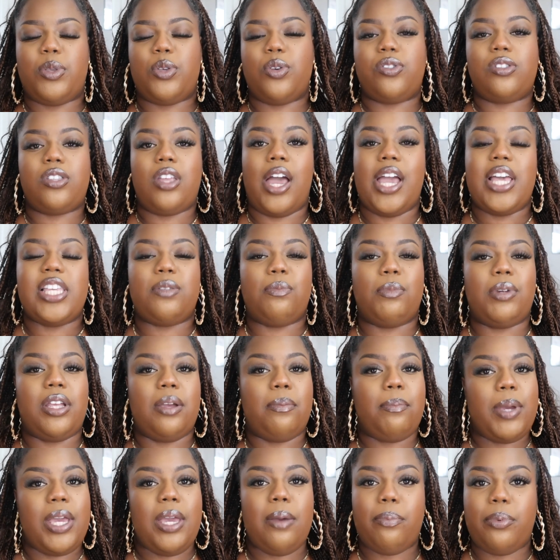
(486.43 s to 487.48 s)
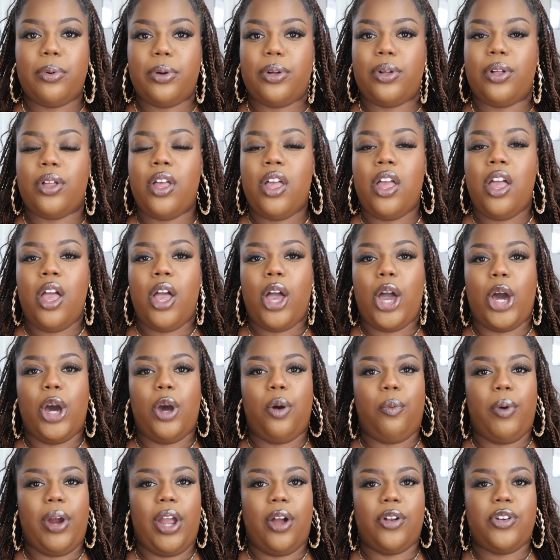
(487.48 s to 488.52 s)
so it's not as many people
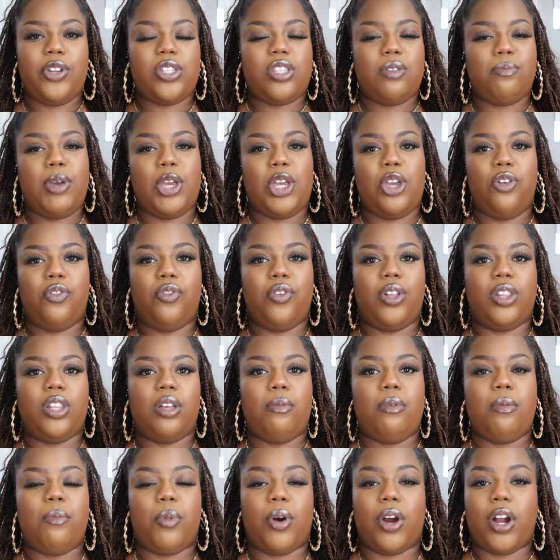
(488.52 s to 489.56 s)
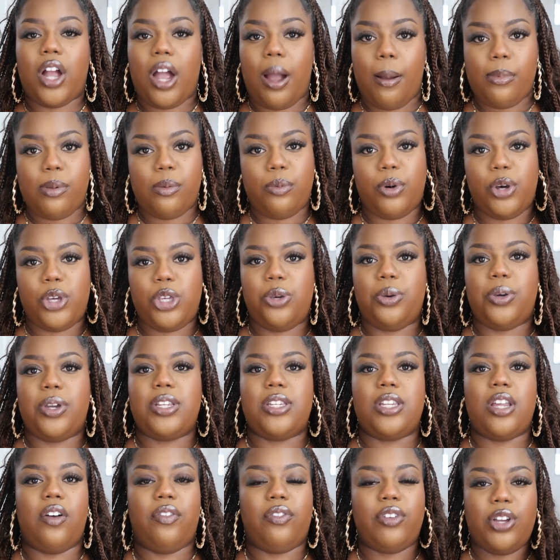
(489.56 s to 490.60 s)
around, just to make you feel a little bit more comfortable. You
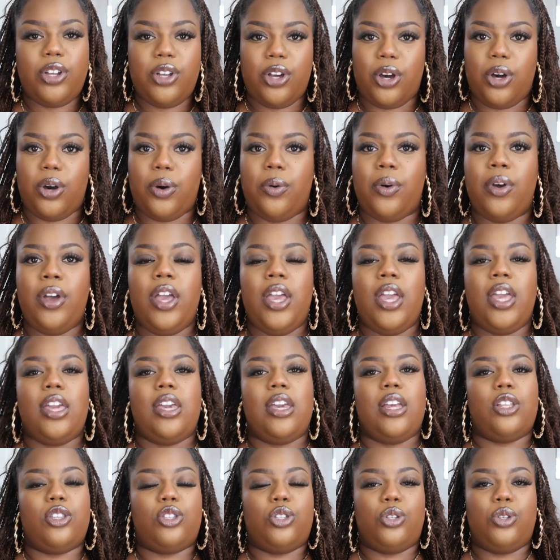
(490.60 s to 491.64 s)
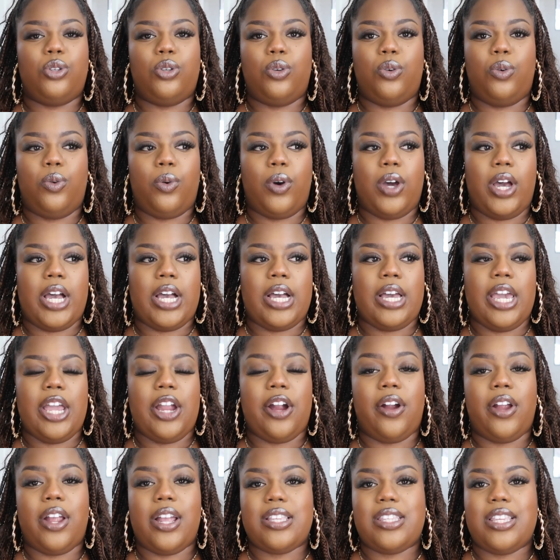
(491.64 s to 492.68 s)
can definitely go into
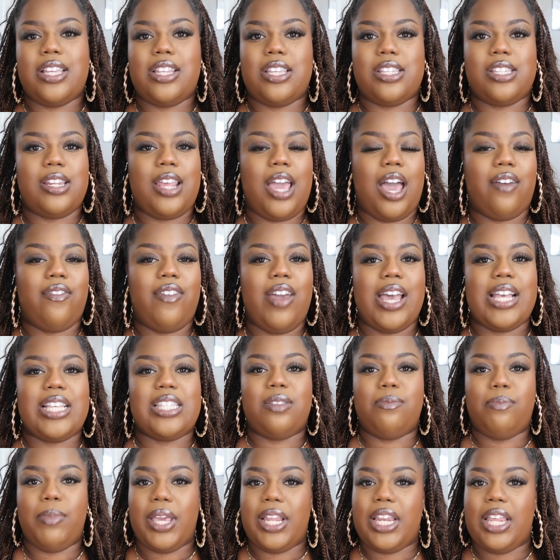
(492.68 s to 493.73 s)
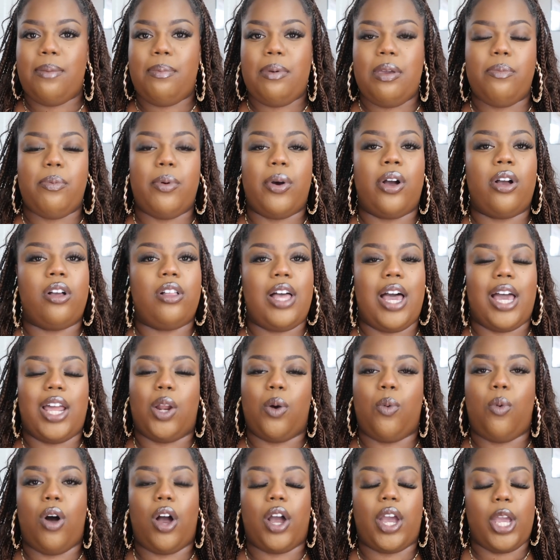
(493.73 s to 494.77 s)
areas that doesn't have as many people kind
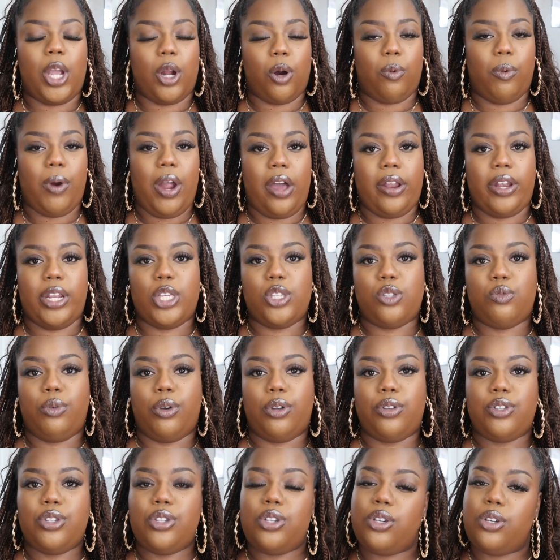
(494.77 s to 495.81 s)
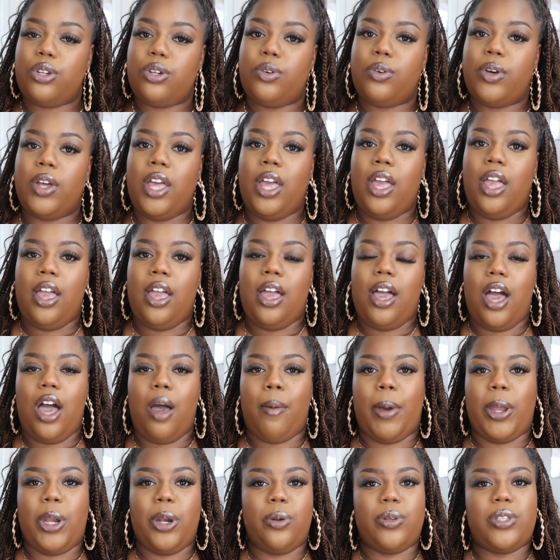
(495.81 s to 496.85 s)
of walking around as well too.
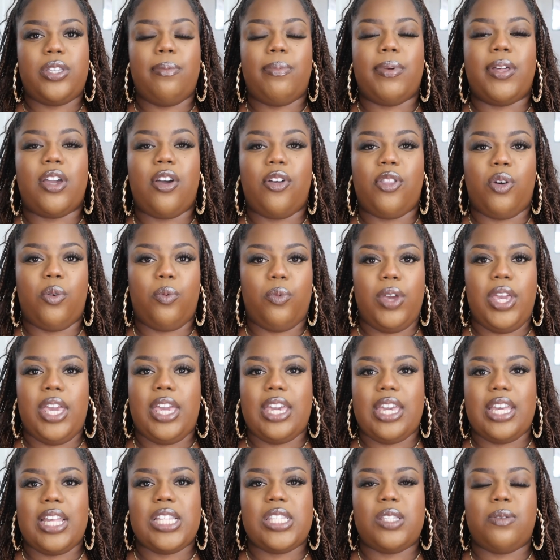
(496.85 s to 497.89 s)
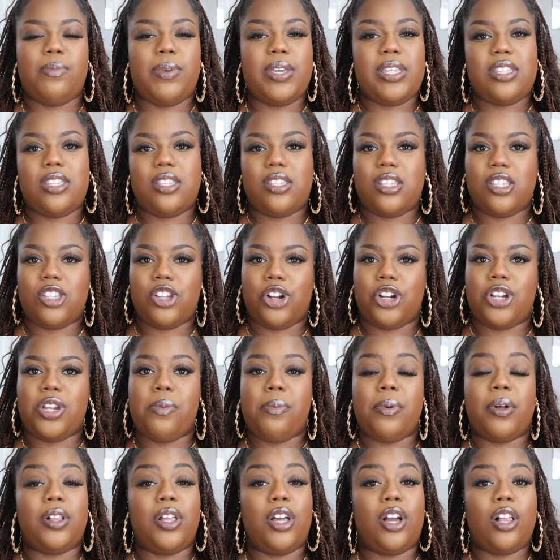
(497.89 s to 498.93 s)
I know typically on the weekends businesses are
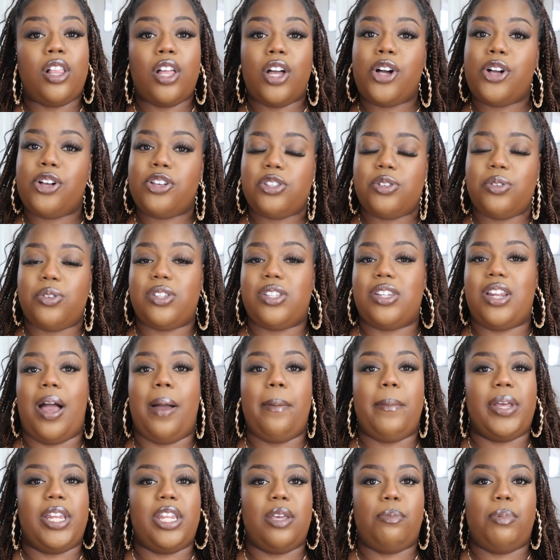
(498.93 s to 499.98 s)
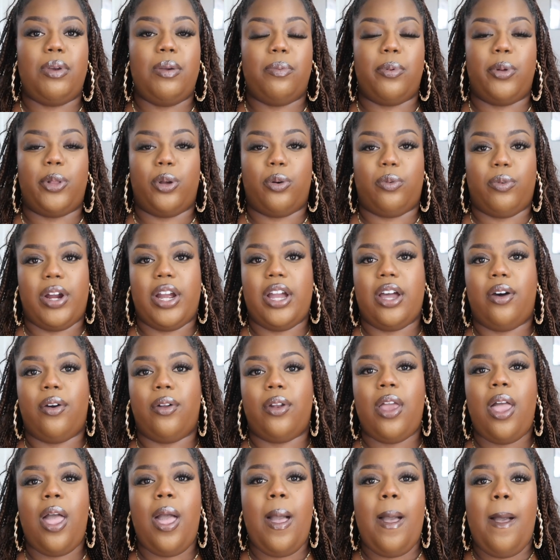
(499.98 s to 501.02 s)
typically closed, so there's not many people
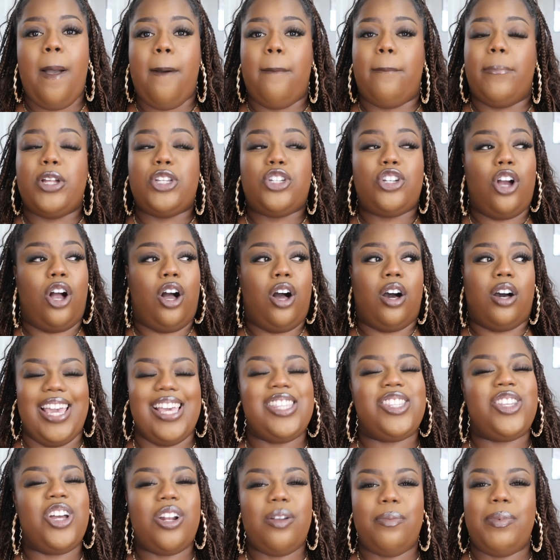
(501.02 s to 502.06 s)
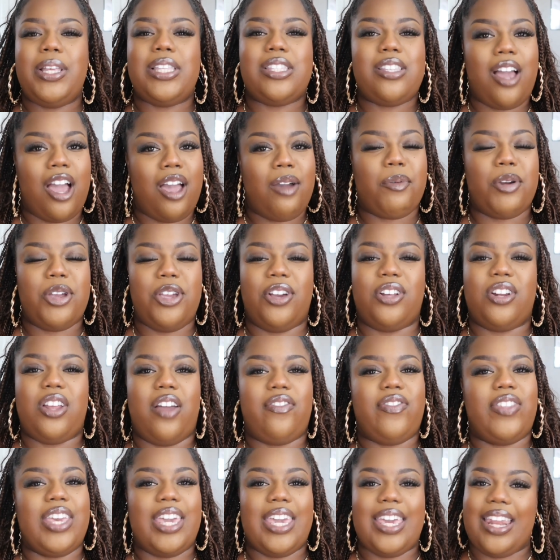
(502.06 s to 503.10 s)
around. But y'all, it's gonna be time where you're gonna
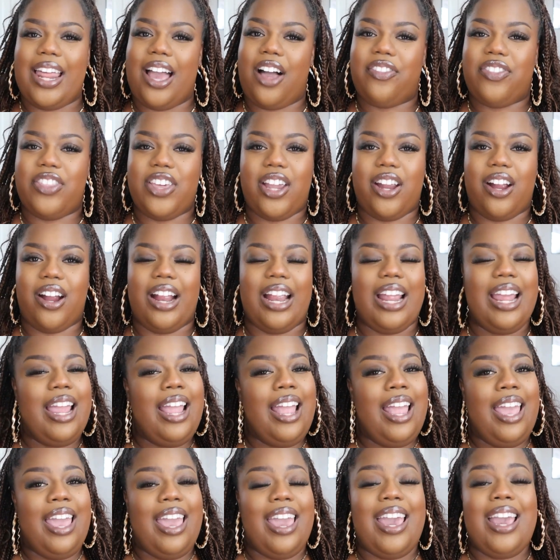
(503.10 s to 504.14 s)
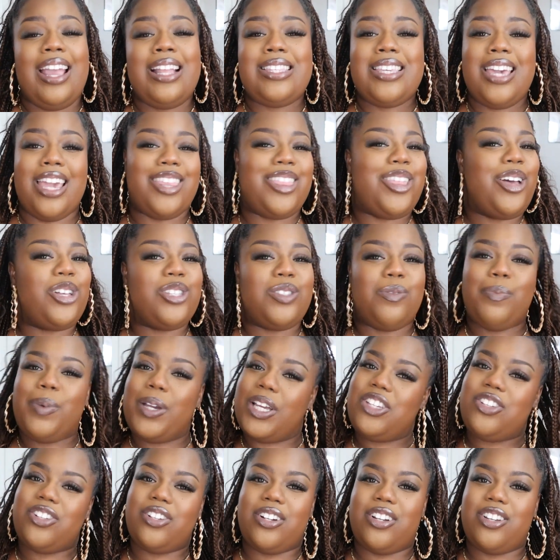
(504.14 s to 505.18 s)
have to get out there and take those
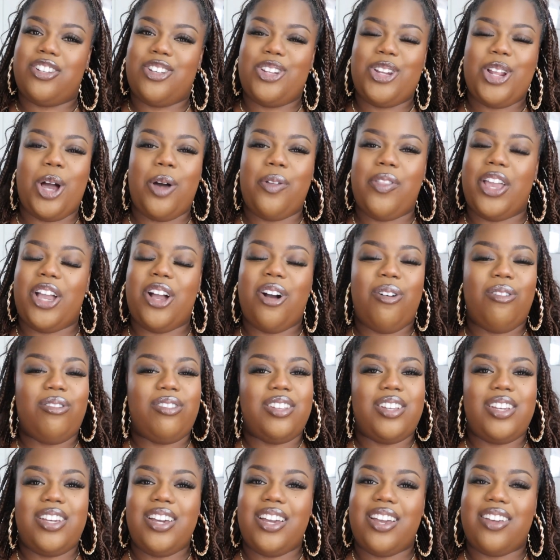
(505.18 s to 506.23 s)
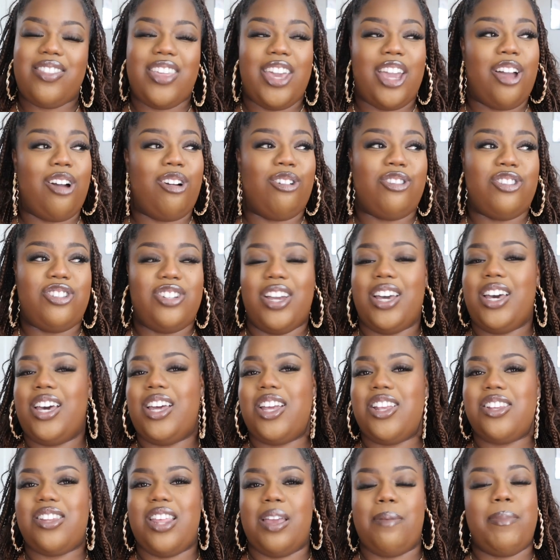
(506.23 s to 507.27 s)
pictures. You know, they gonna look, they gonna
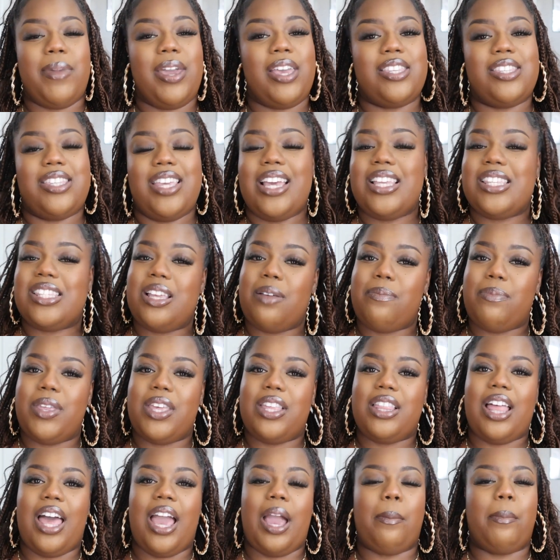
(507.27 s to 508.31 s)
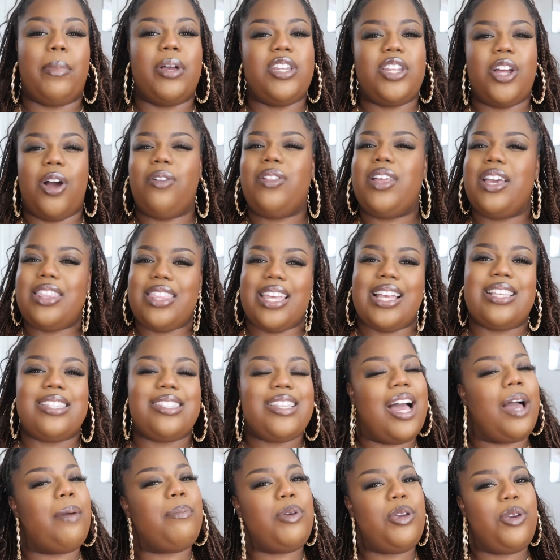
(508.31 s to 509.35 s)
judge, they may say something like, but don't let that
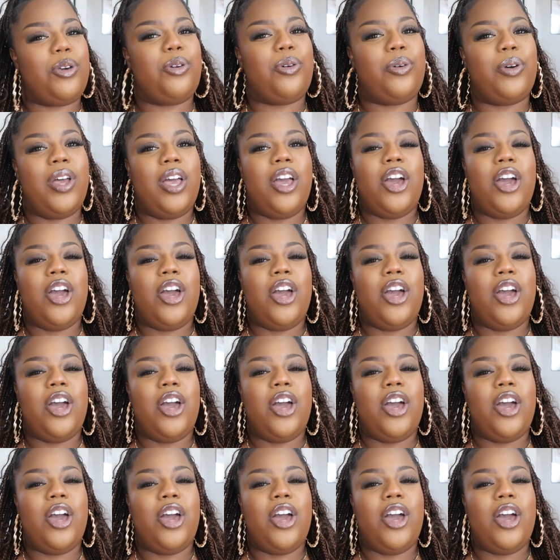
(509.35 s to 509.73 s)
stop you